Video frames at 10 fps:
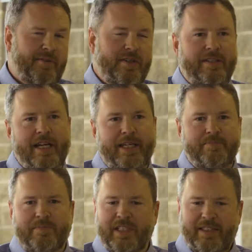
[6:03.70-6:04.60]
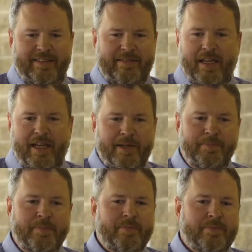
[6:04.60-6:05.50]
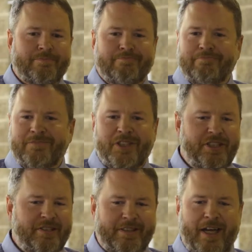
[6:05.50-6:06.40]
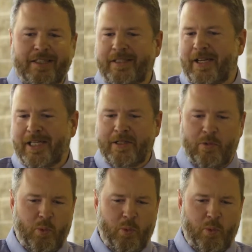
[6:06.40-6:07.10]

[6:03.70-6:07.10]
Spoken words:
for a second. Let's say you just got done